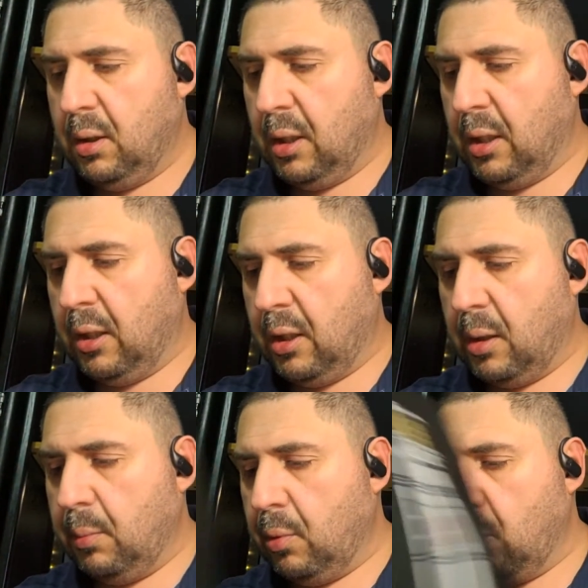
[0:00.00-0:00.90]
And
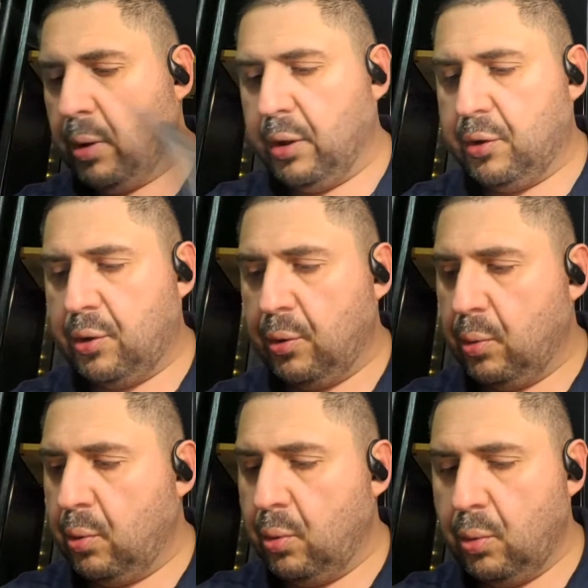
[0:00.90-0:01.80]
I'm going
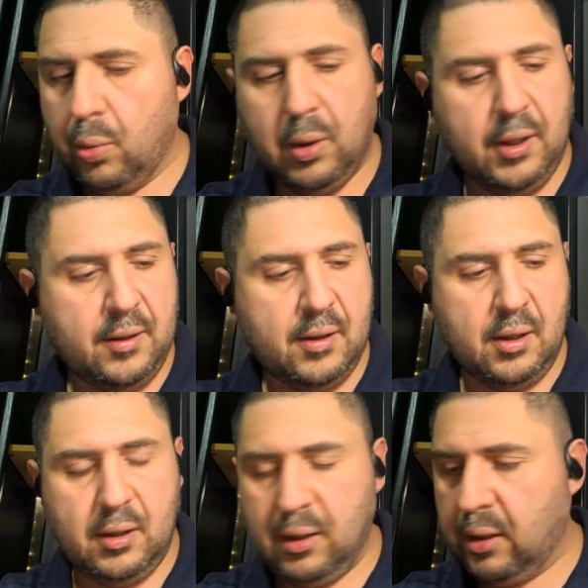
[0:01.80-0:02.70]
to, I
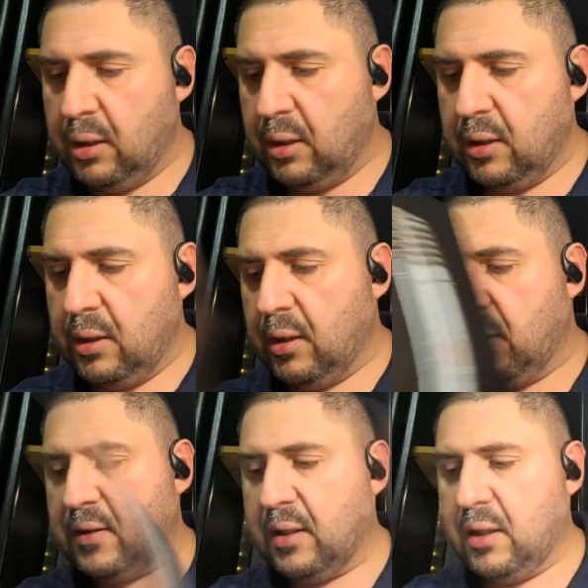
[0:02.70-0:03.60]
think it
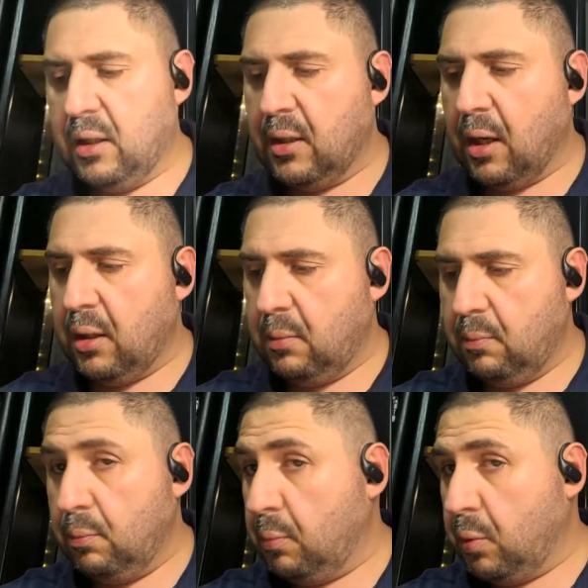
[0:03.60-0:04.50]
is Kiari
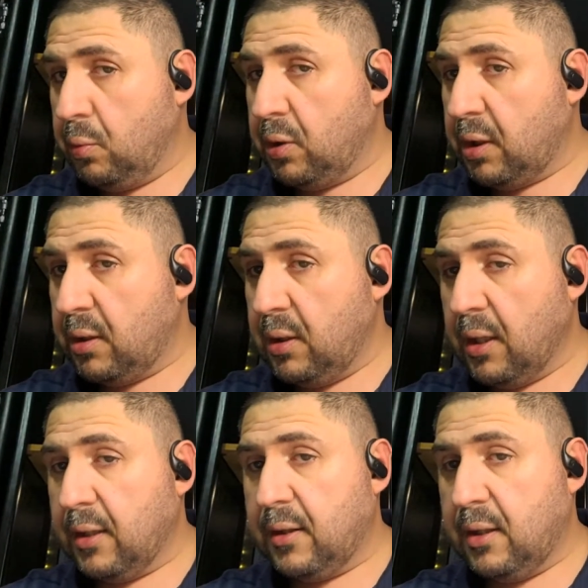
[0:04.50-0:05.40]
Mundi,
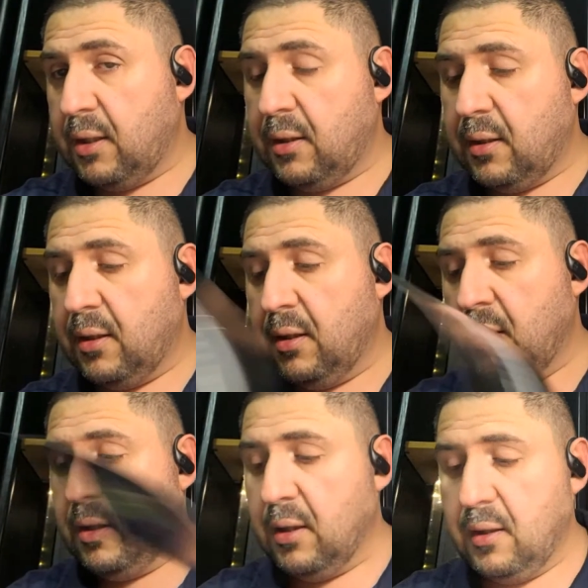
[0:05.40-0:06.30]
I think
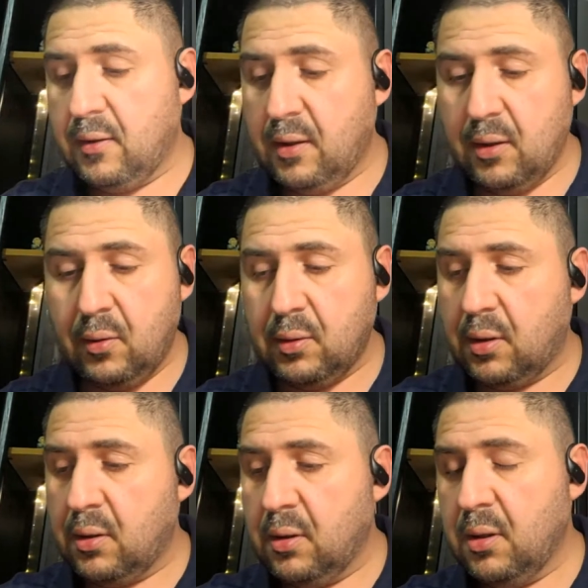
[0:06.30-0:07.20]
his hilt
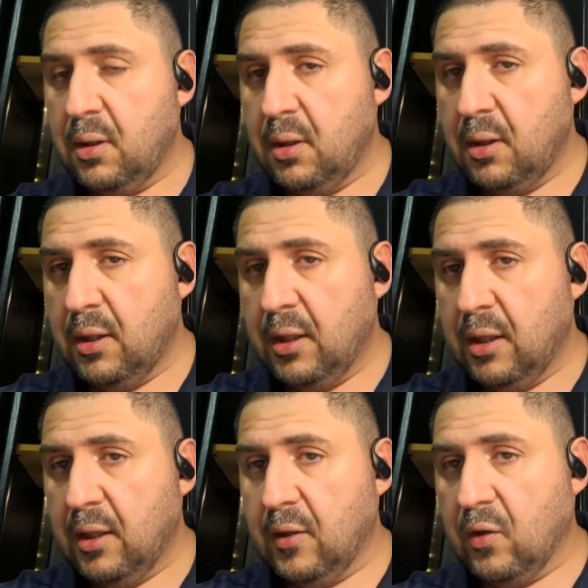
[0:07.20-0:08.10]

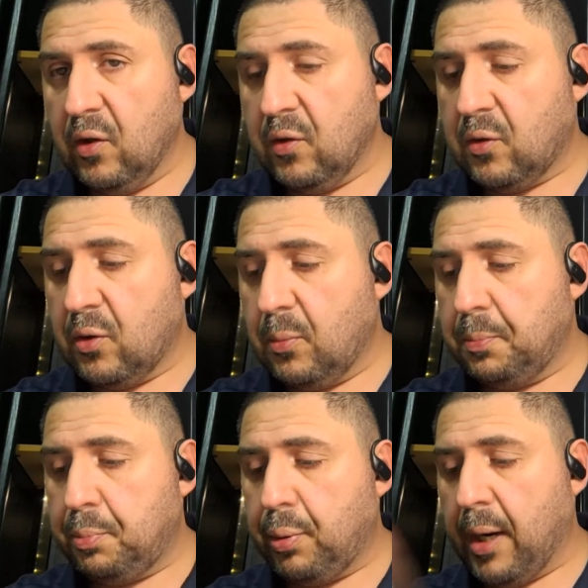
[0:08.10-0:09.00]
is
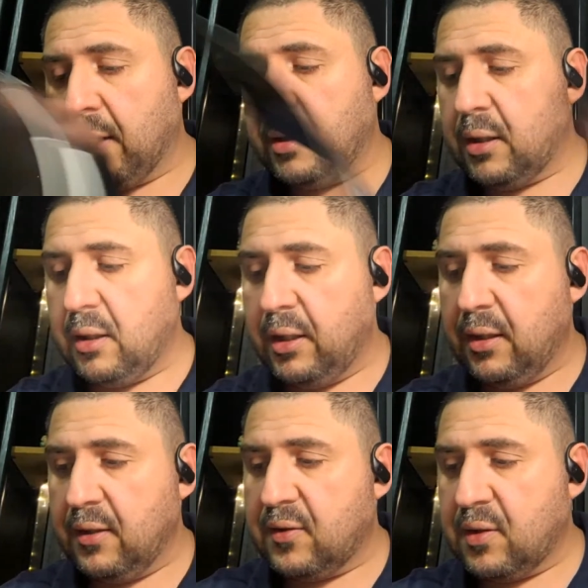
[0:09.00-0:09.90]
practically
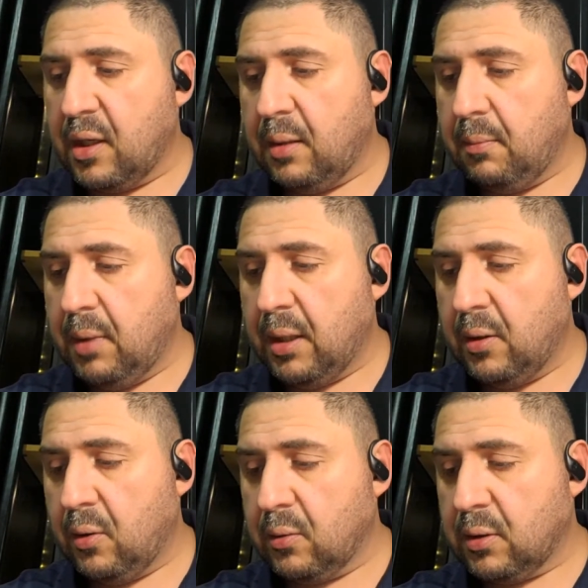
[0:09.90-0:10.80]
the same
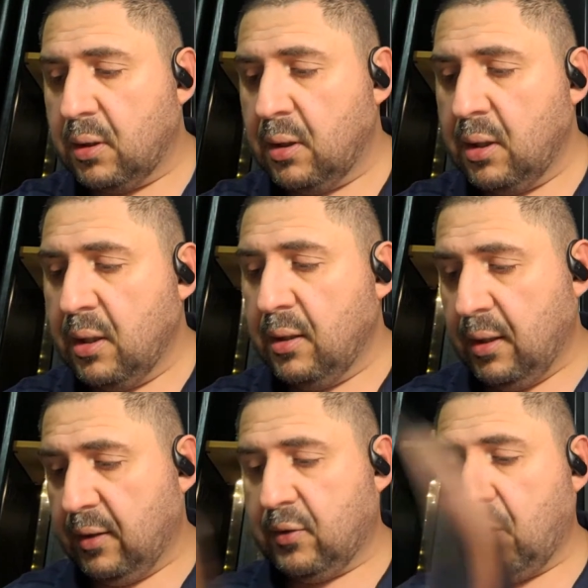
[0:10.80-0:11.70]
hilt
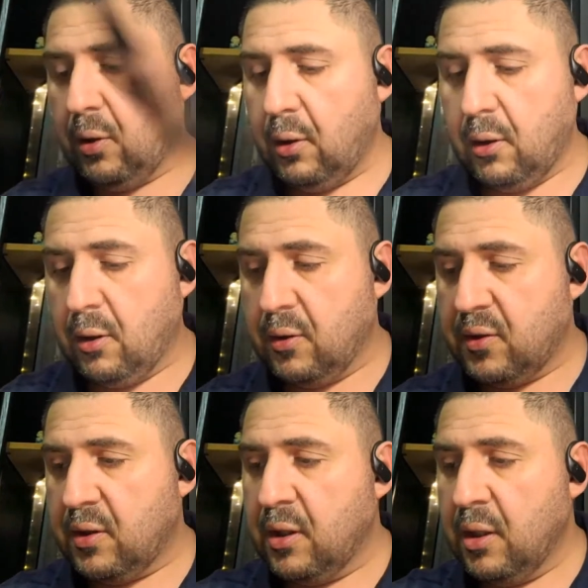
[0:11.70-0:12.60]
as
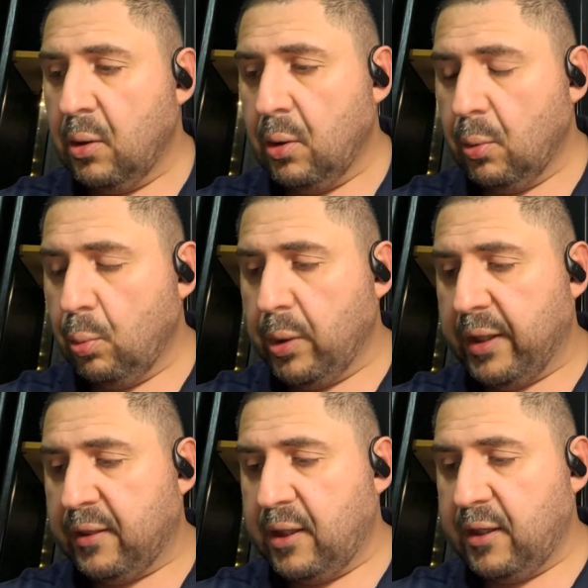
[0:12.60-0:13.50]
hers,
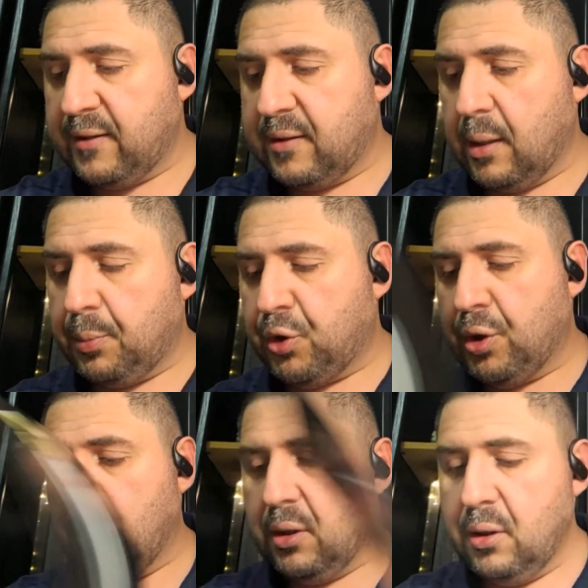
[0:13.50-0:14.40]
with the
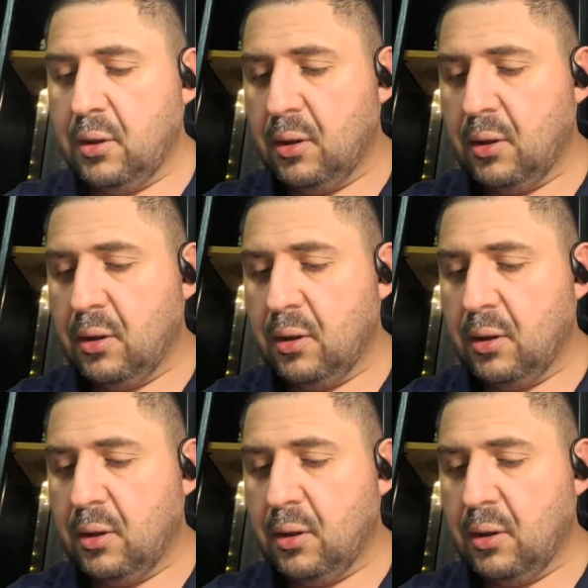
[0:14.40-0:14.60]
exception